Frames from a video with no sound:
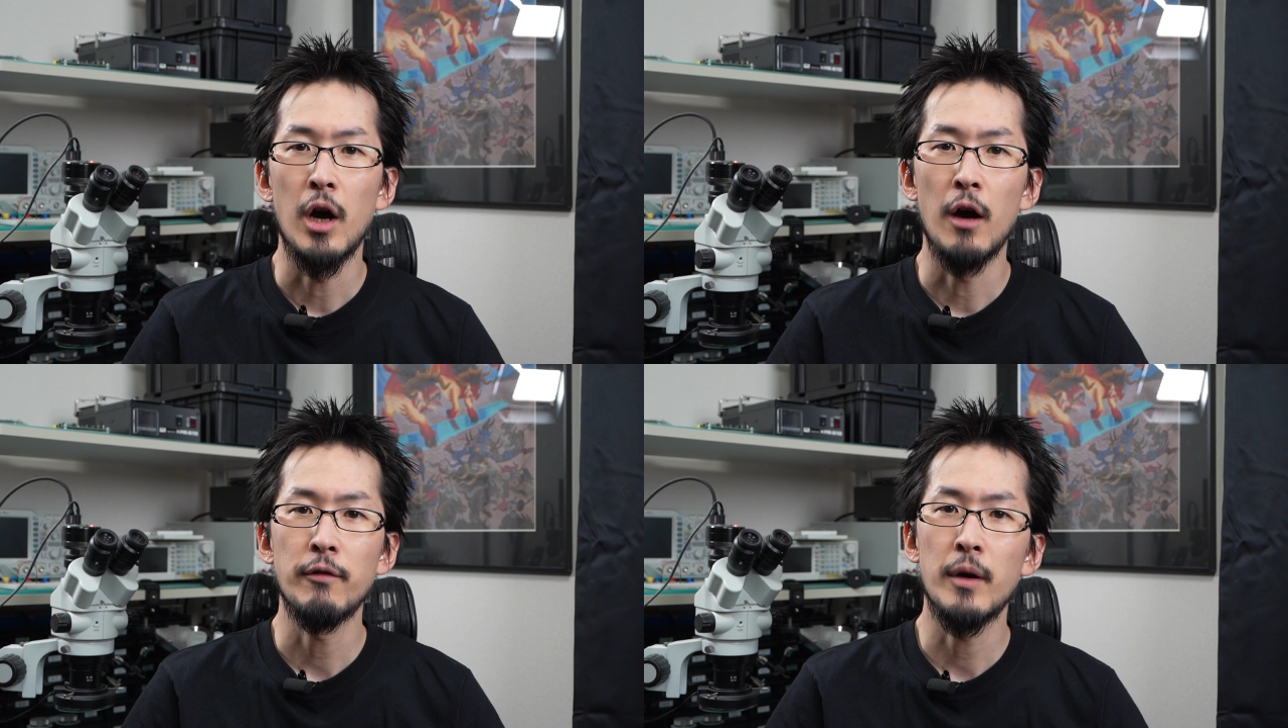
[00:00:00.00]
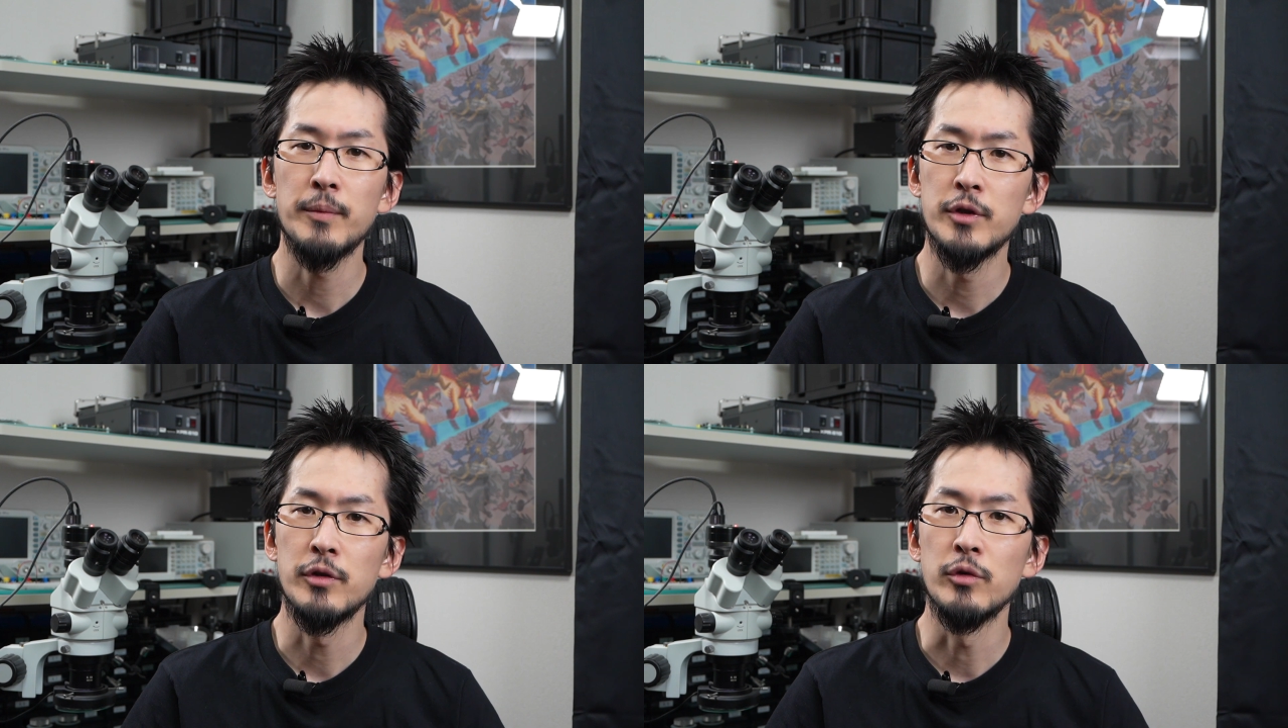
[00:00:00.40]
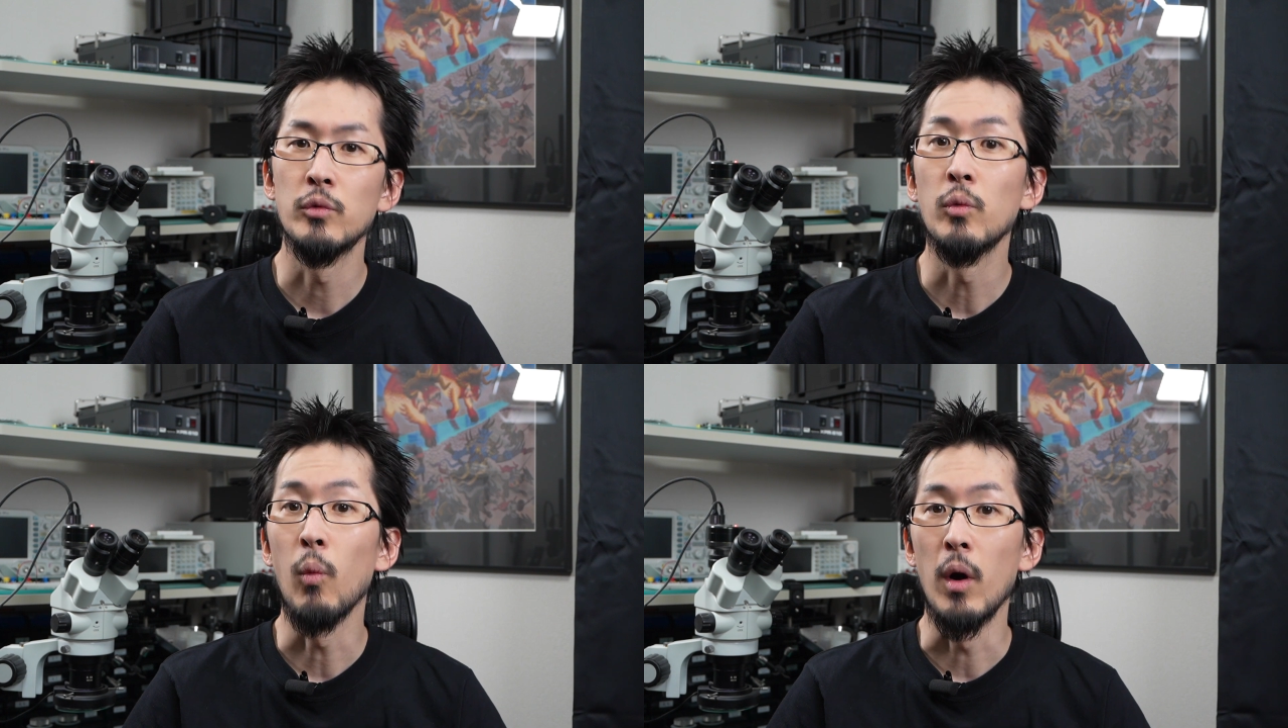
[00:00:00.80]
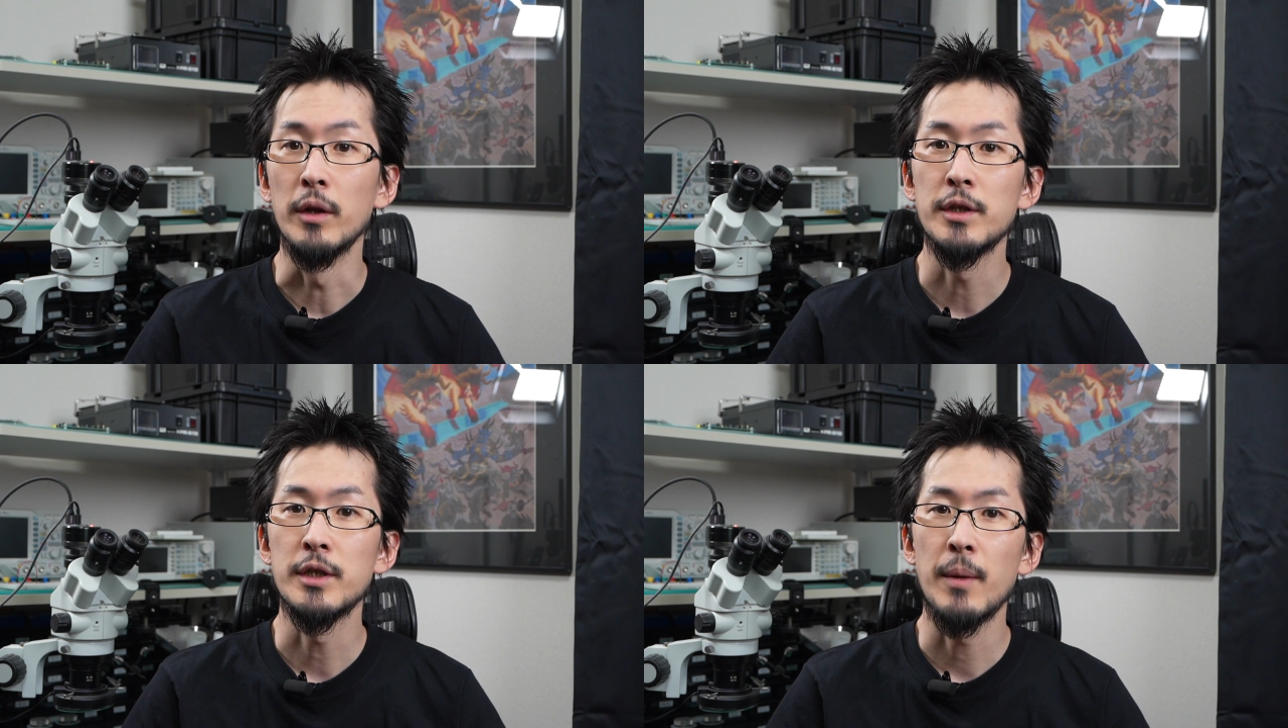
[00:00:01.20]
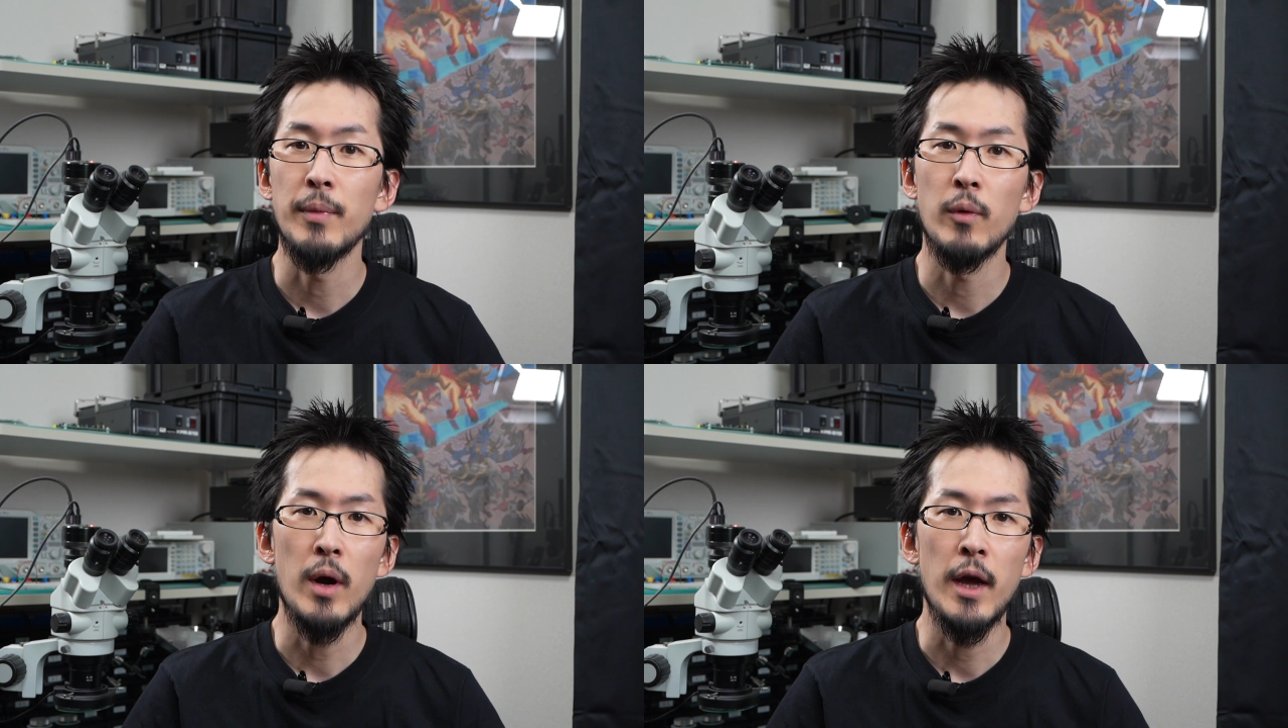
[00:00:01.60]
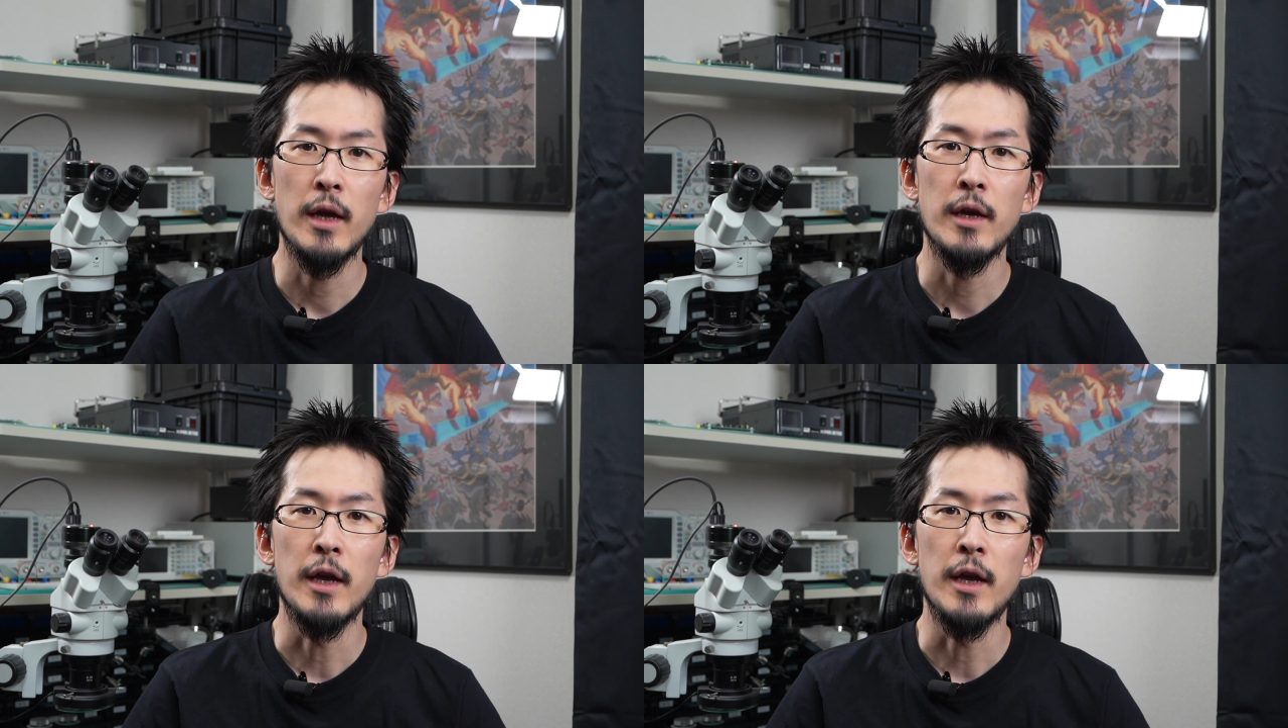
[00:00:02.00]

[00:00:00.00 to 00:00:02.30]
of up to 1 step away